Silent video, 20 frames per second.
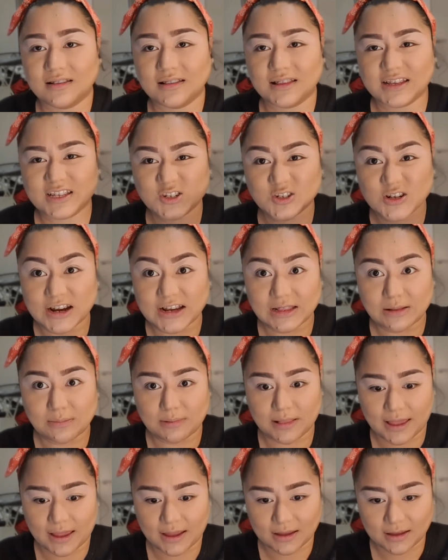Let's try the
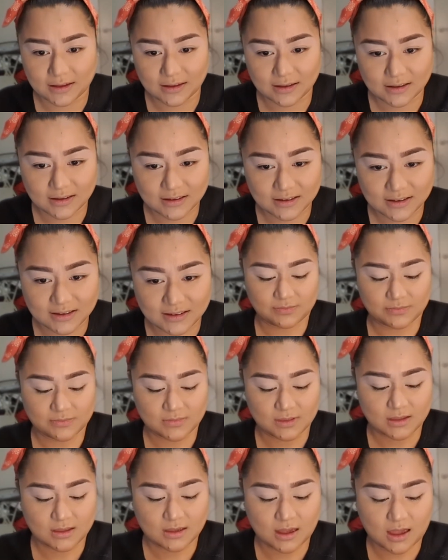black.
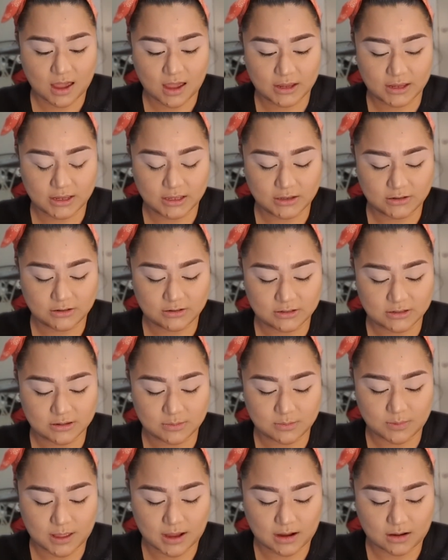I can use the
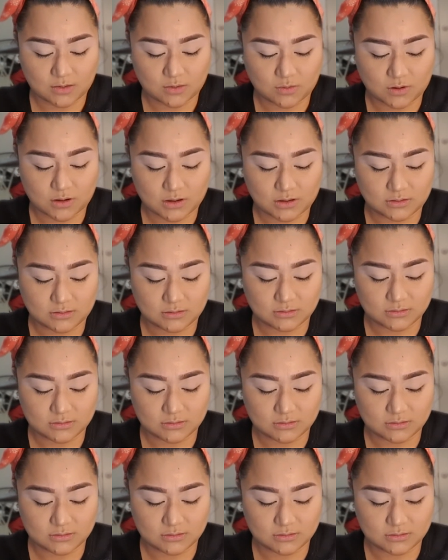black one.